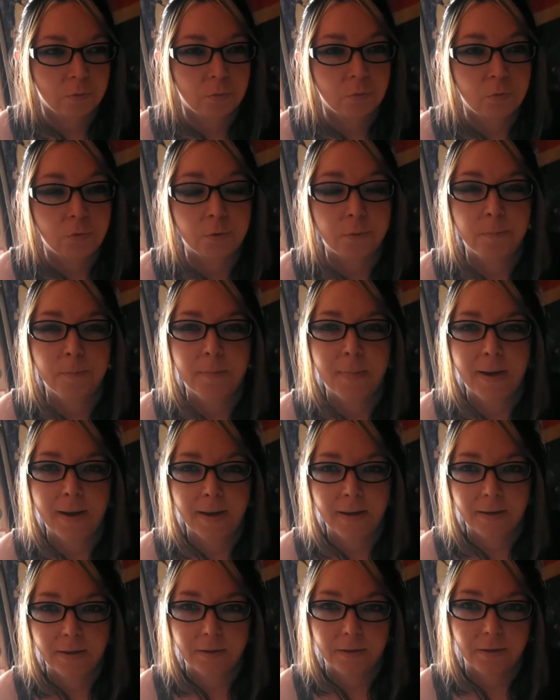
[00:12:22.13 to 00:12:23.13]

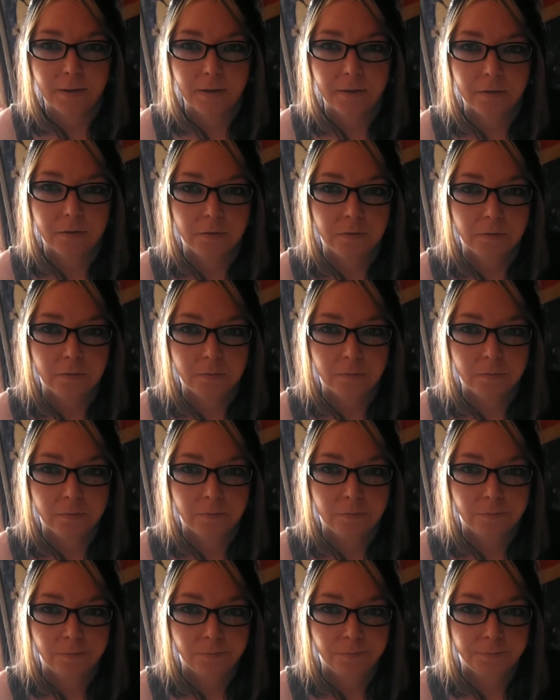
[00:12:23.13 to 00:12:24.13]
dramatically
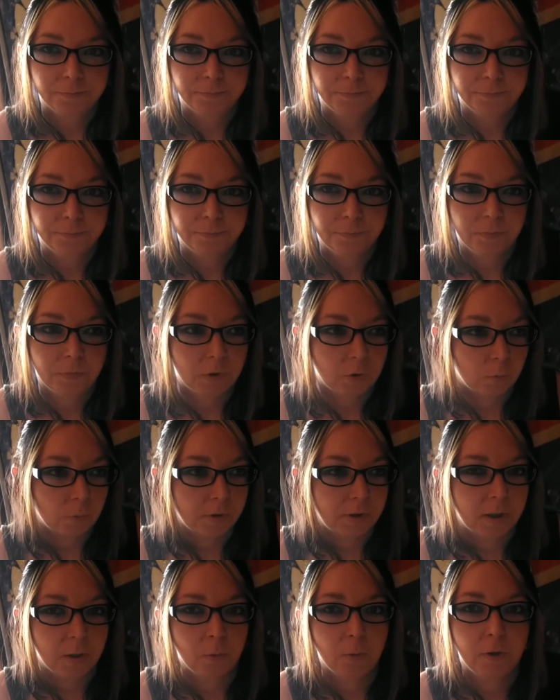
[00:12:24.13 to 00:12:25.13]
than
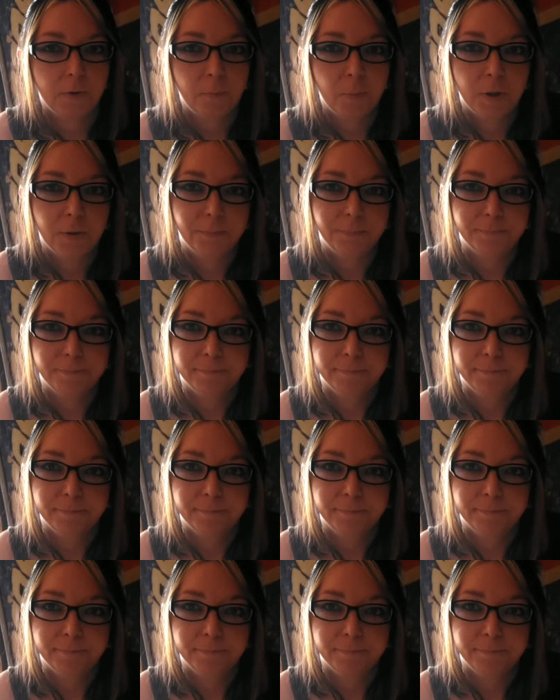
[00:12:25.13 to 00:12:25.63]
what they would have been.